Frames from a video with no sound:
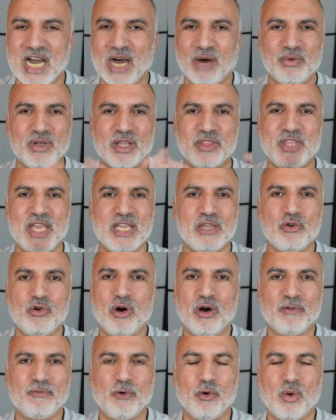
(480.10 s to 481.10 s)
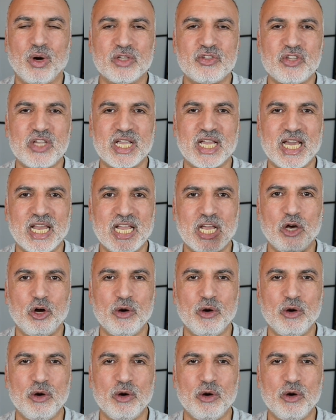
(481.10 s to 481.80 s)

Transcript: I want to thank you all for watching and I